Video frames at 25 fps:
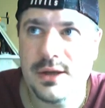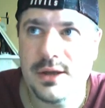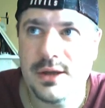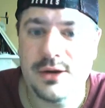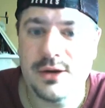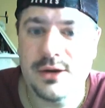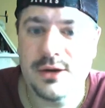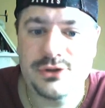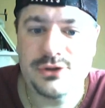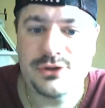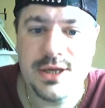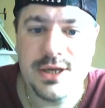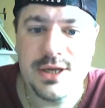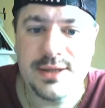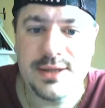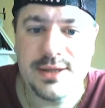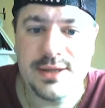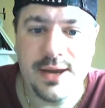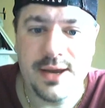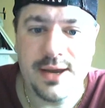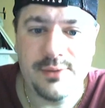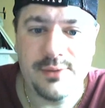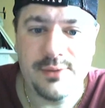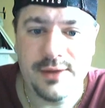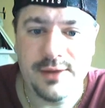you know, cheat
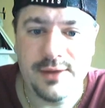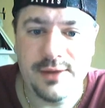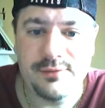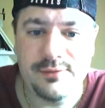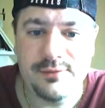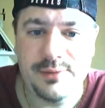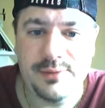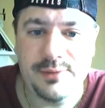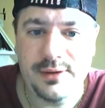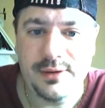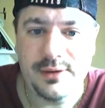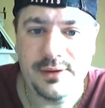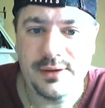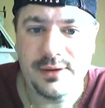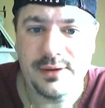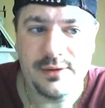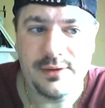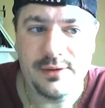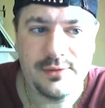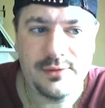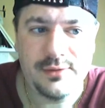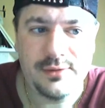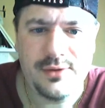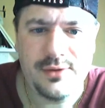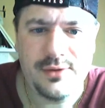day or whatever, but you
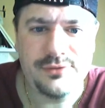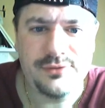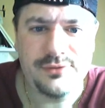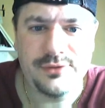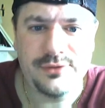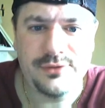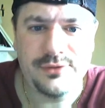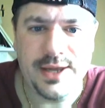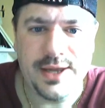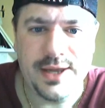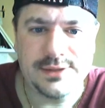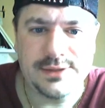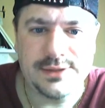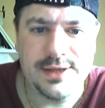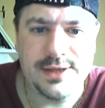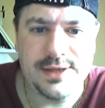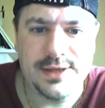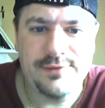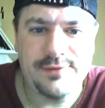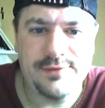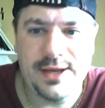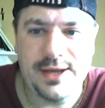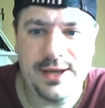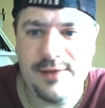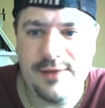know, all through
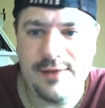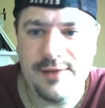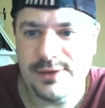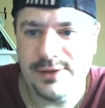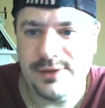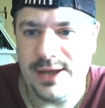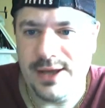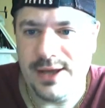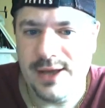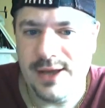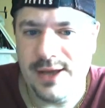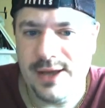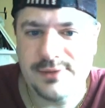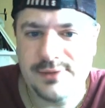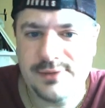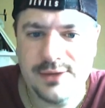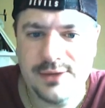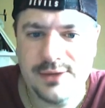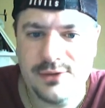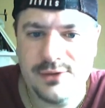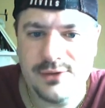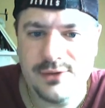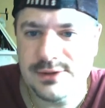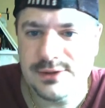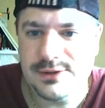Thanksgiving and everything, I,
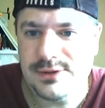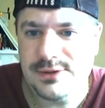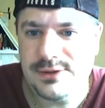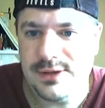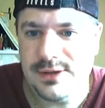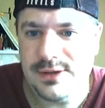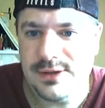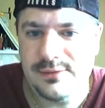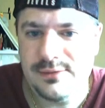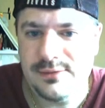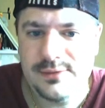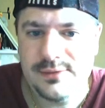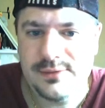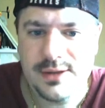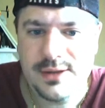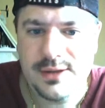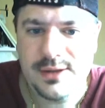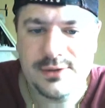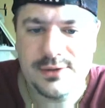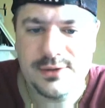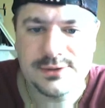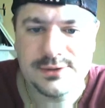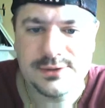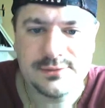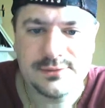I lost, you know,
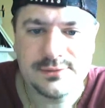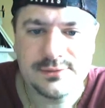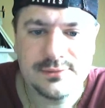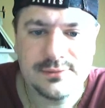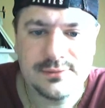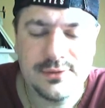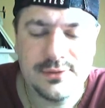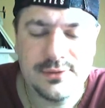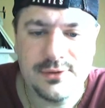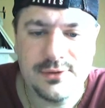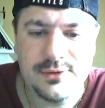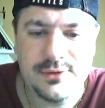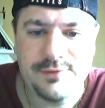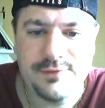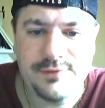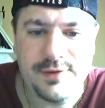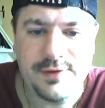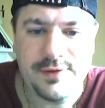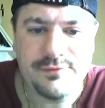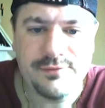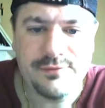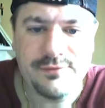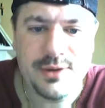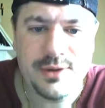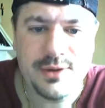I lost
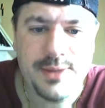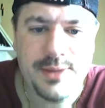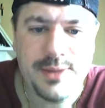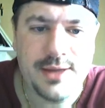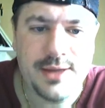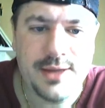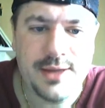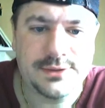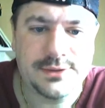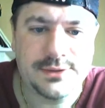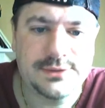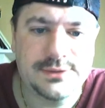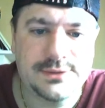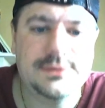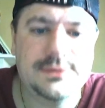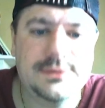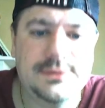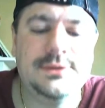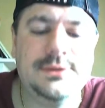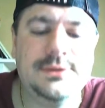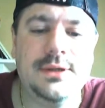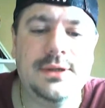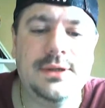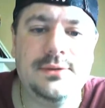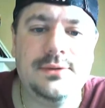35, 40 pounds.
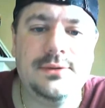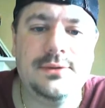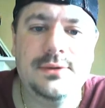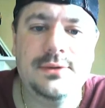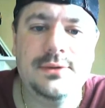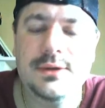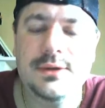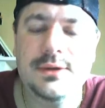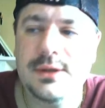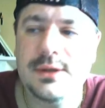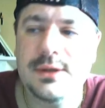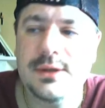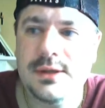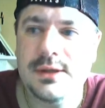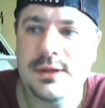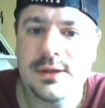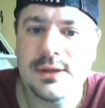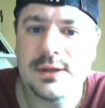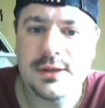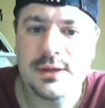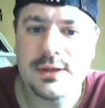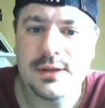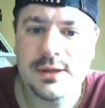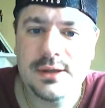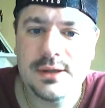So,
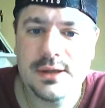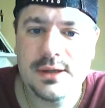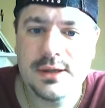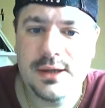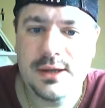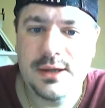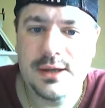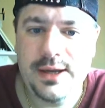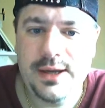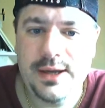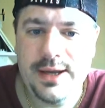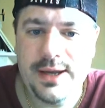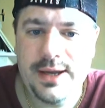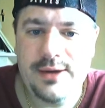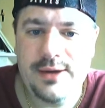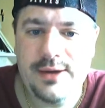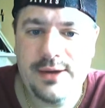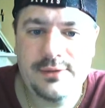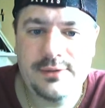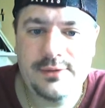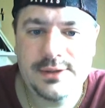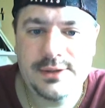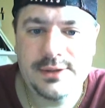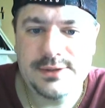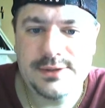uh, and
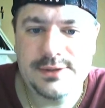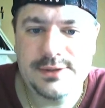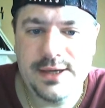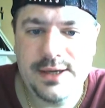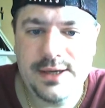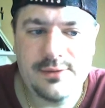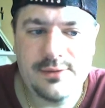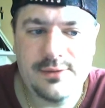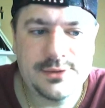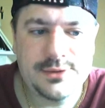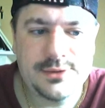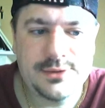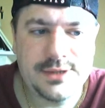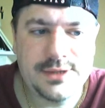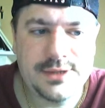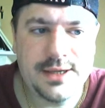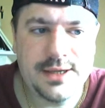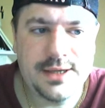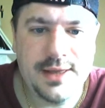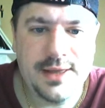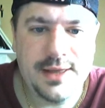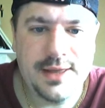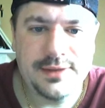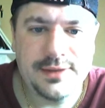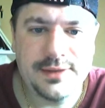now it's like almost
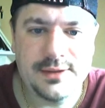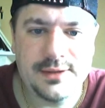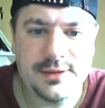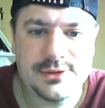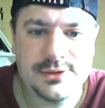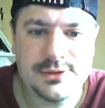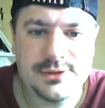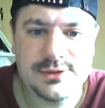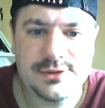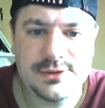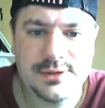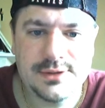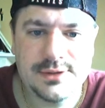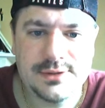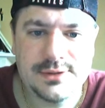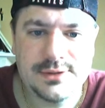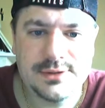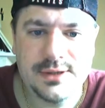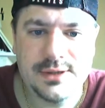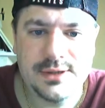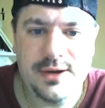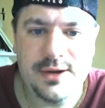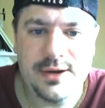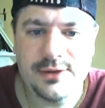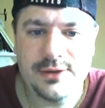like nothing. It just,
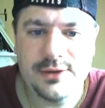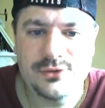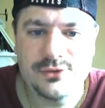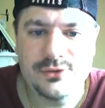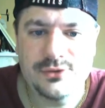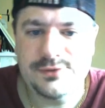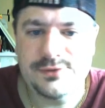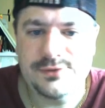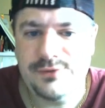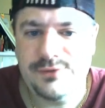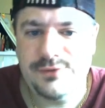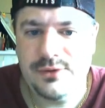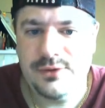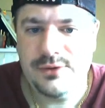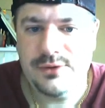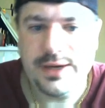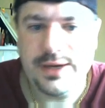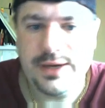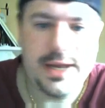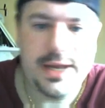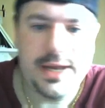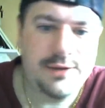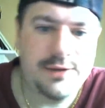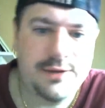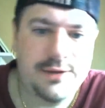it, you know, I lose a few,
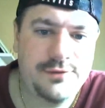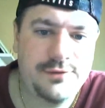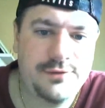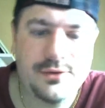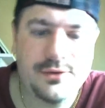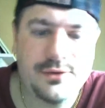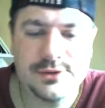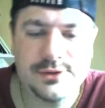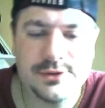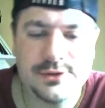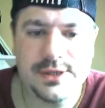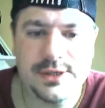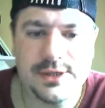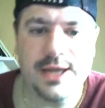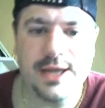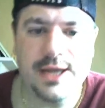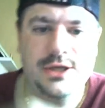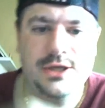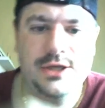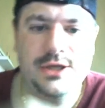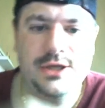I gain a few. It's like I